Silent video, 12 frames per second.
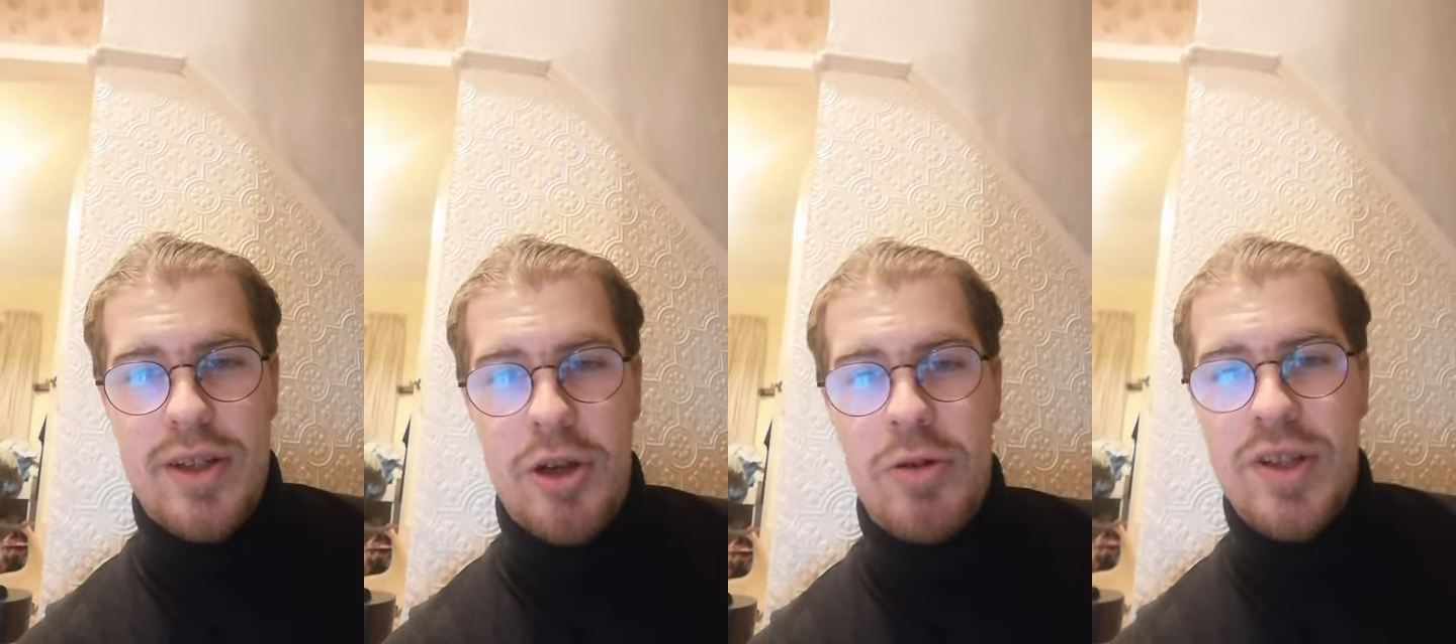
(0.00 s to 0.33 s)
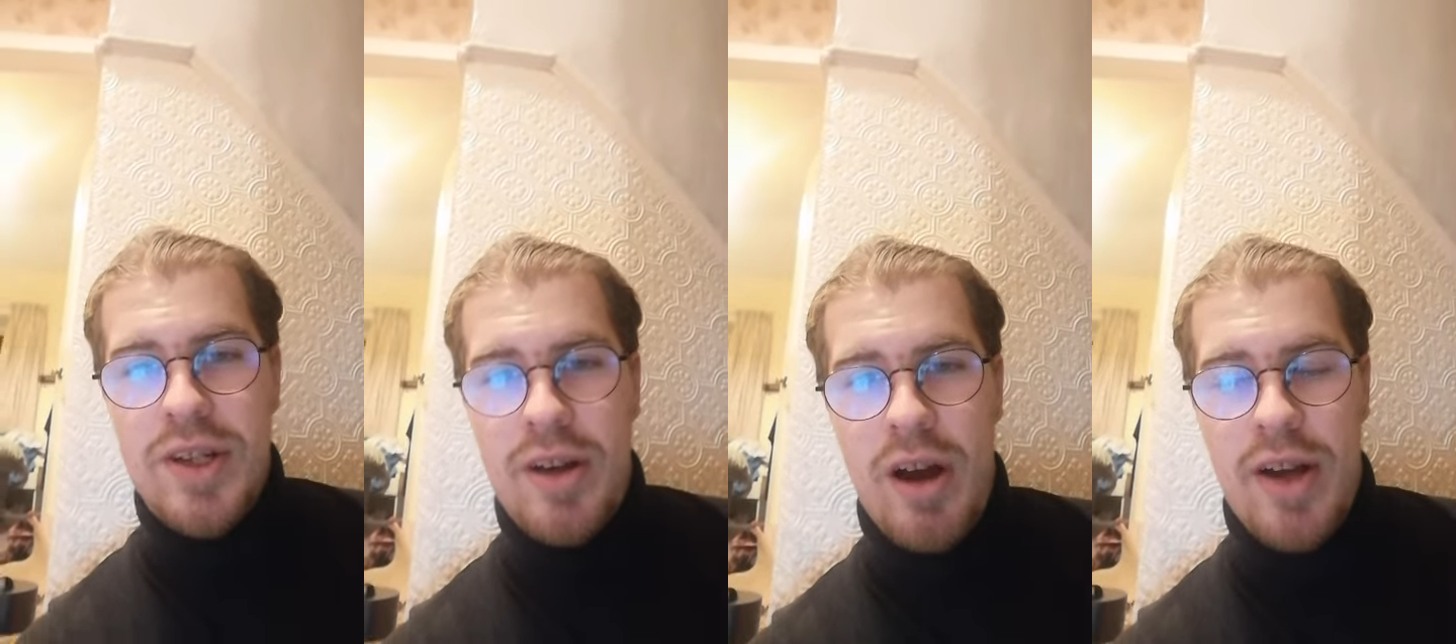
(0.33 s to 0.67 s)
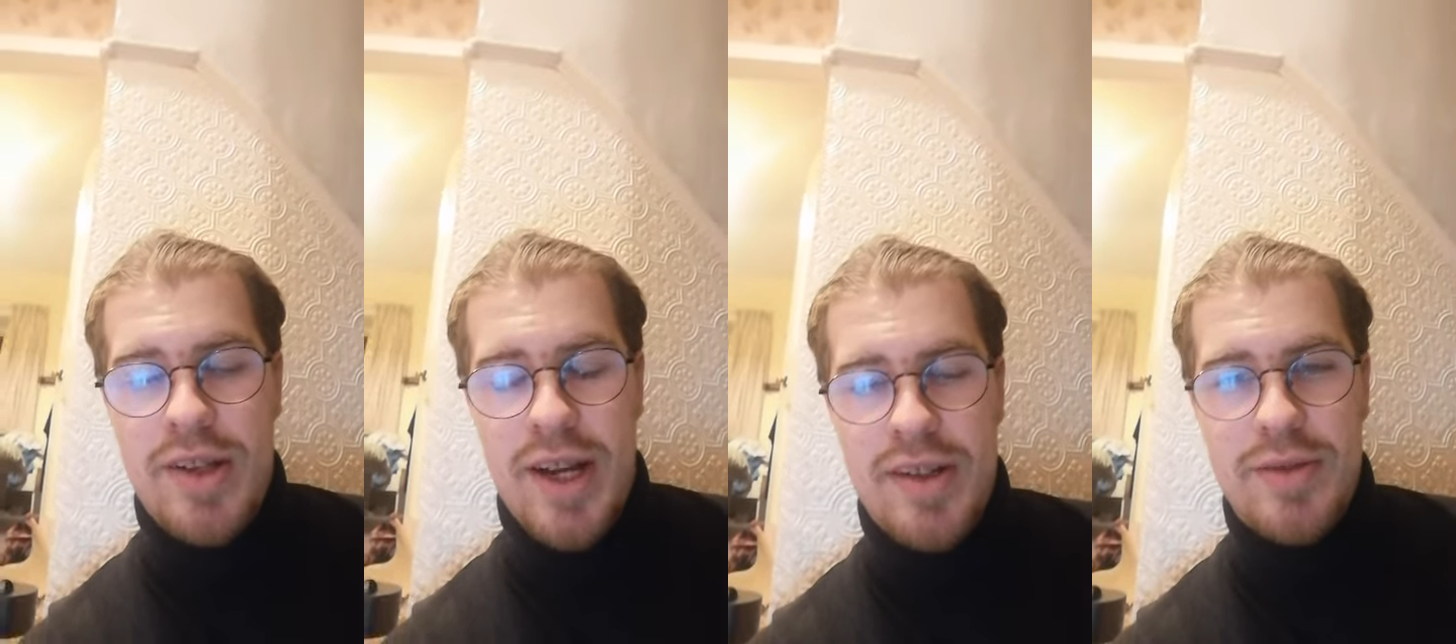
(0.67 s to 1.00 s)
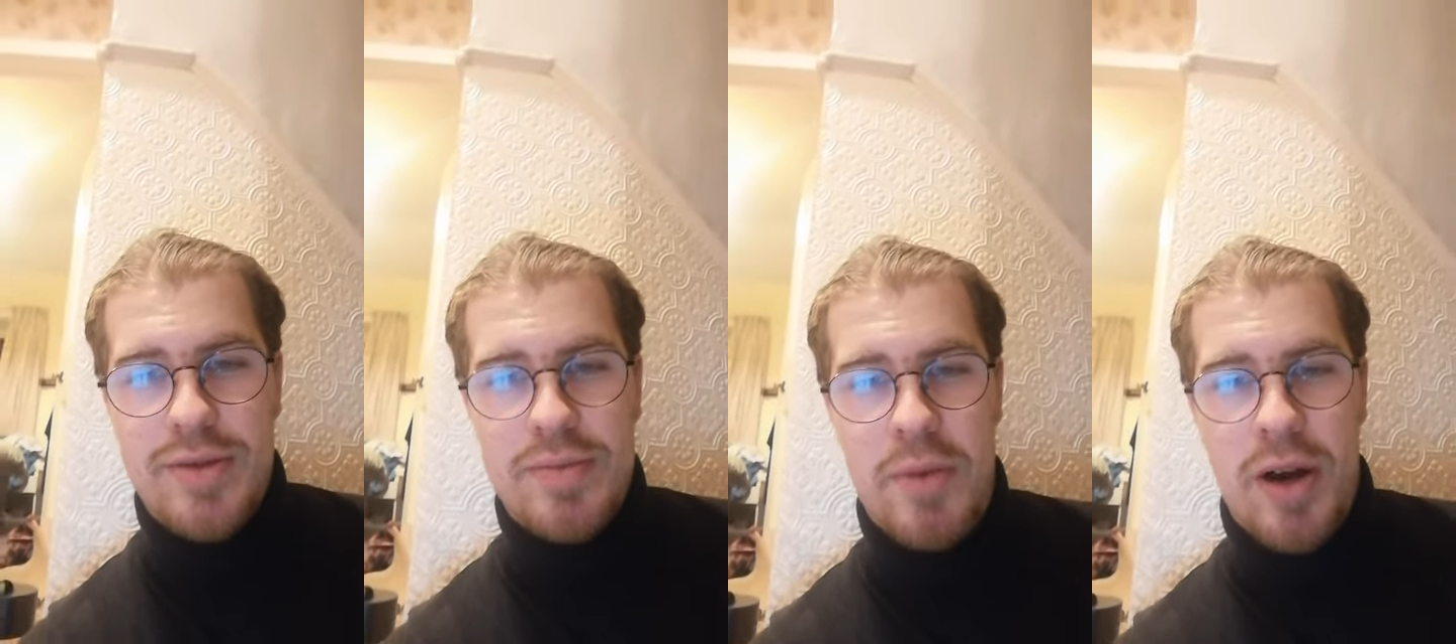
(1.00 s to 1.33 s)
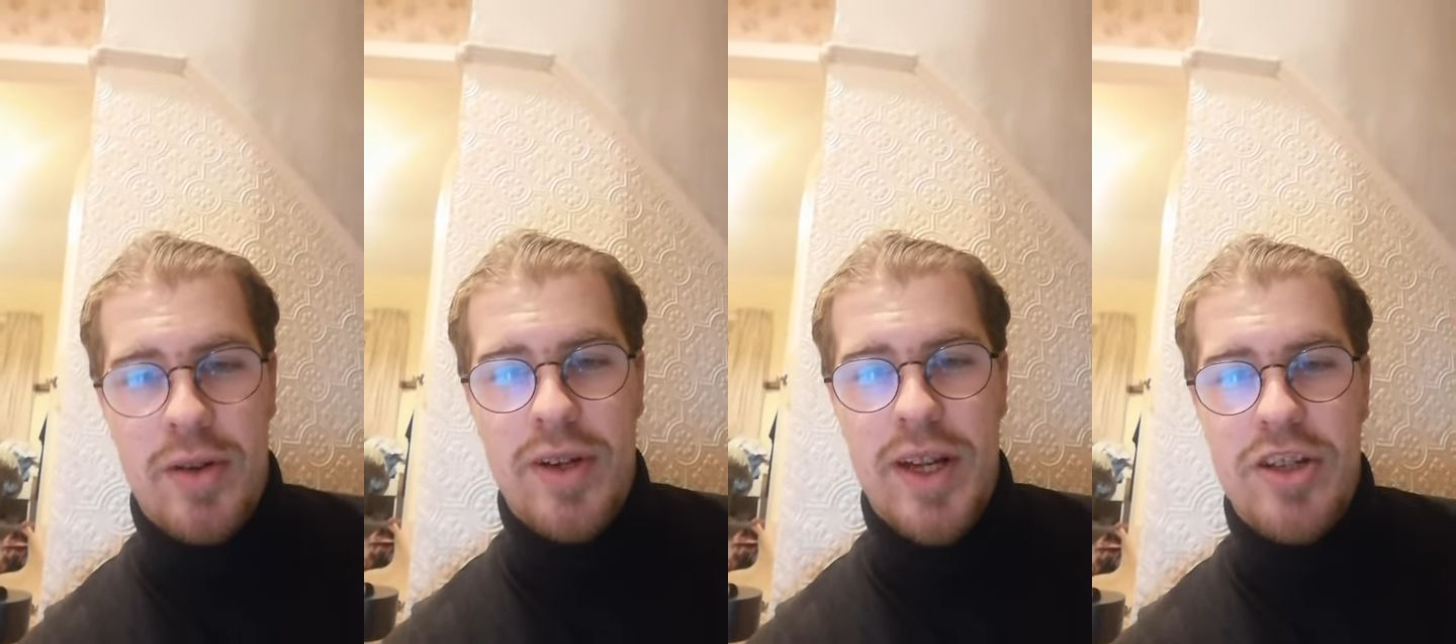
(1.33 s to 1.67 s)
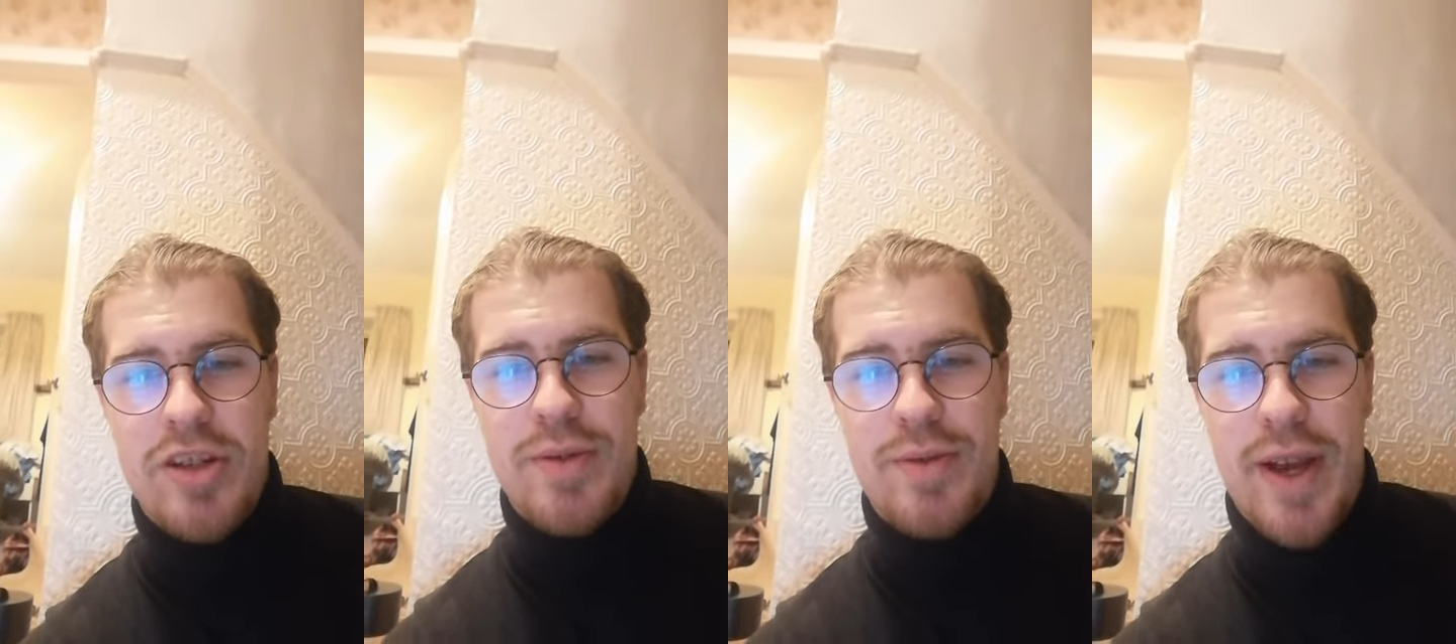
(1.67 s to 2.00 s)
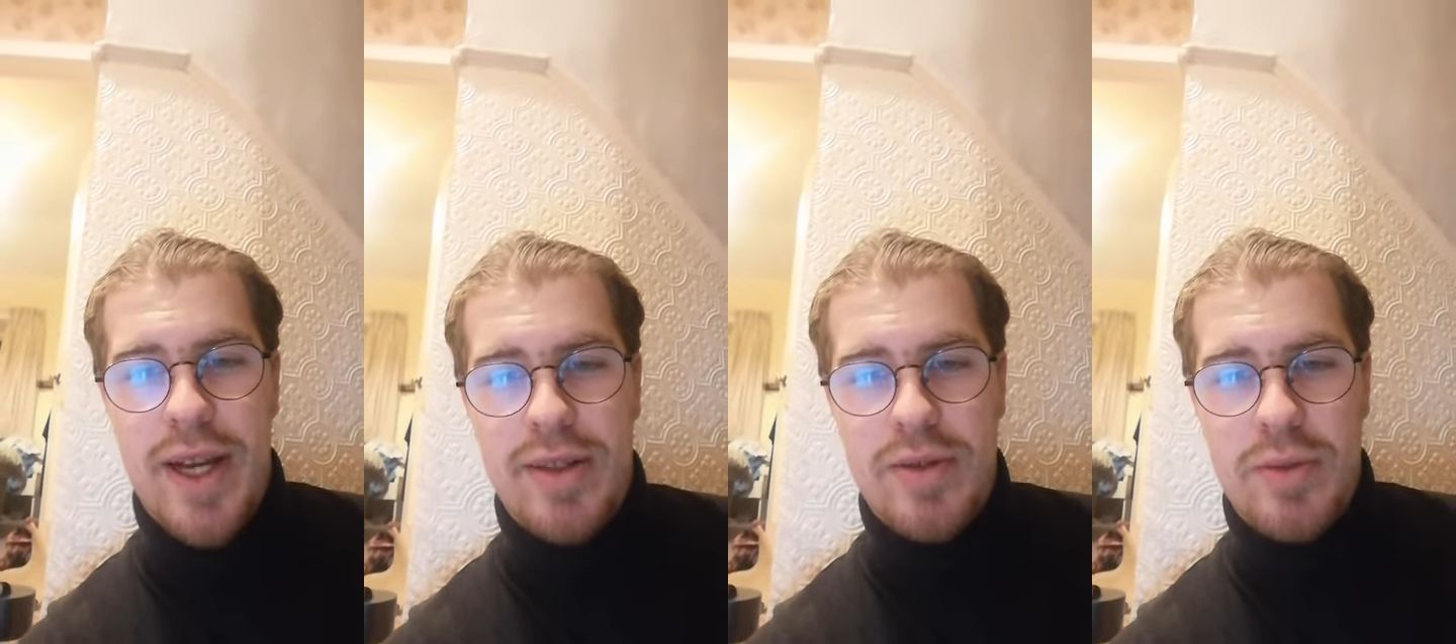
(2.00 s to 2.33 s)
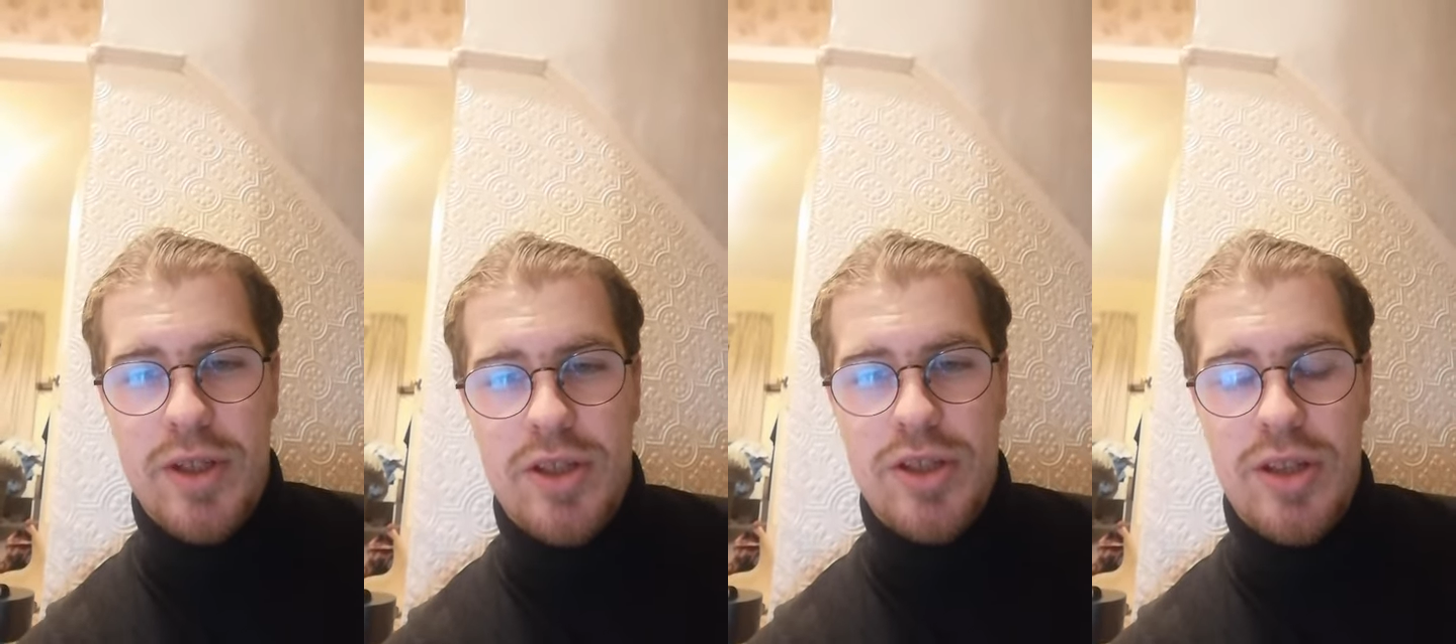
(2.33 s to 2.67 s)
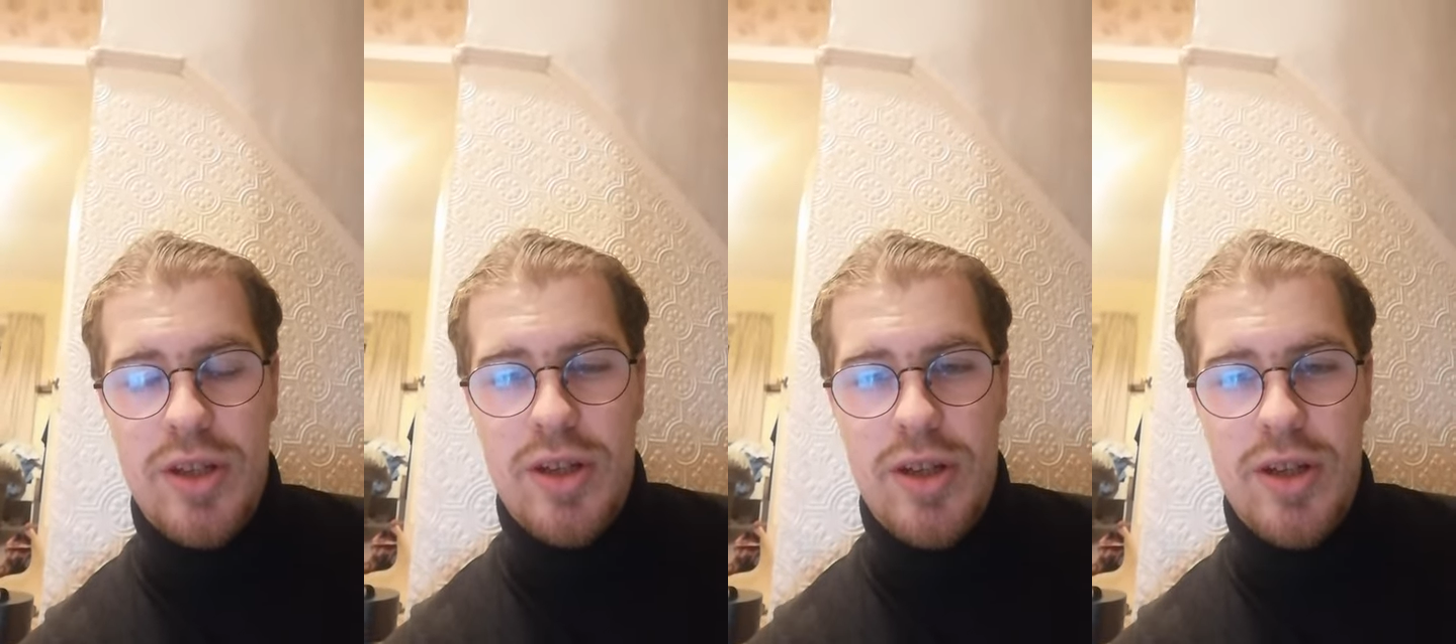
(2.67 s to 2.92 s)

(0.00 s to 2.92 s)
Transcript: used in the context of modern-day Sinn Féin, which